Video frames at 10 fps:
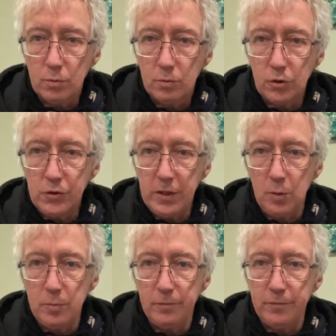just the
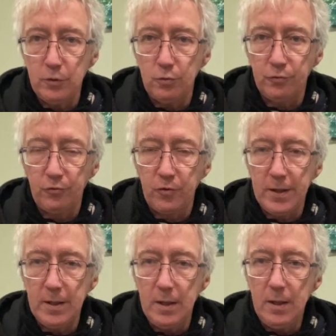open fourth
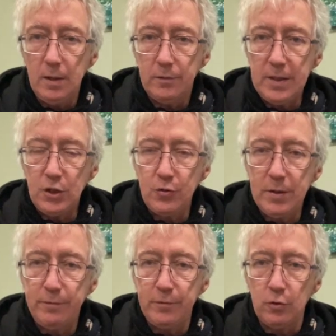string. Then
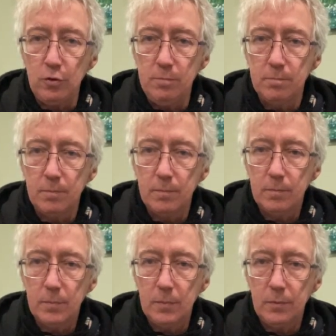string 4,
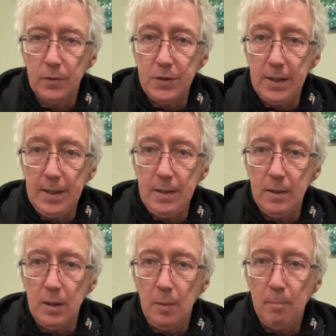D,
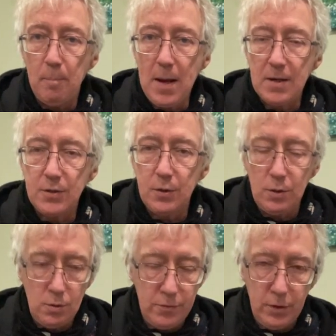back
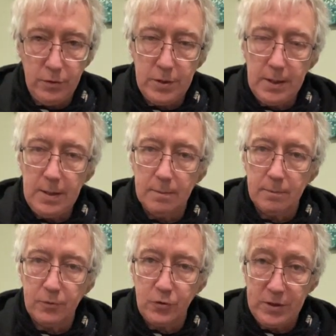to the other D,
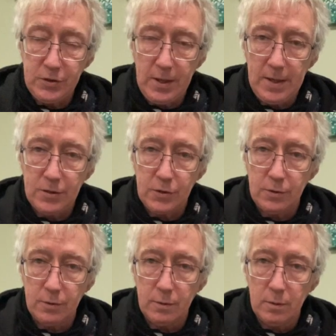string 6.
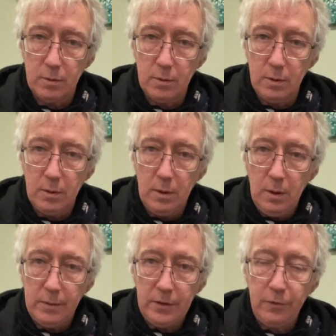
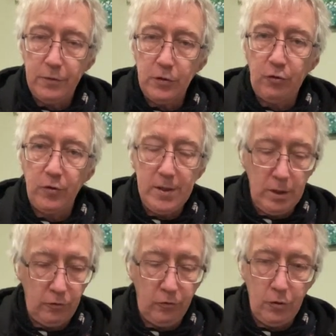And that's the first 3
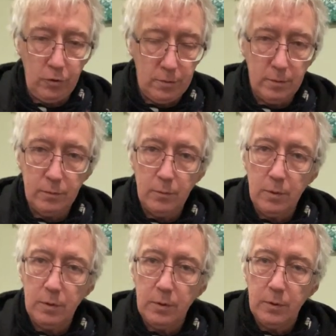notes done.
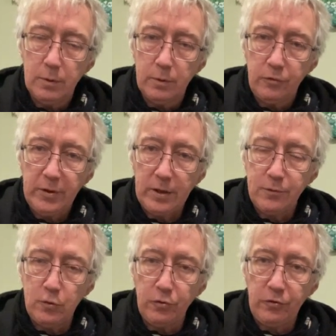6,
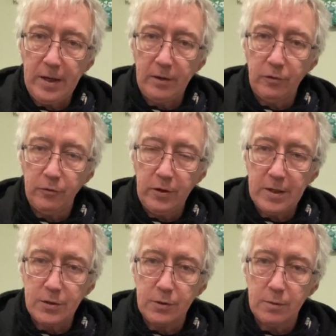4, 6.
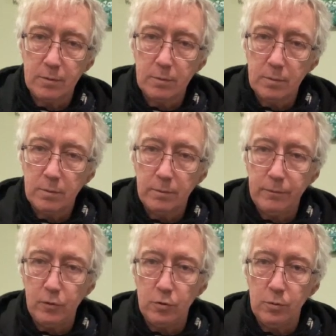6,
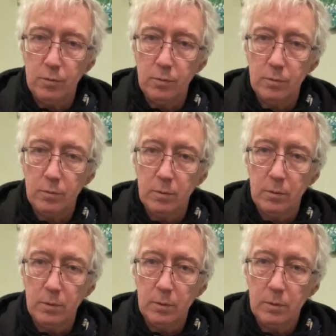4,
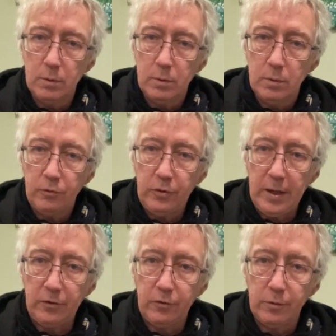
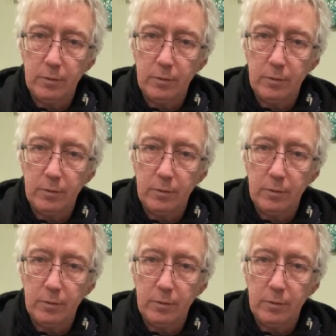6.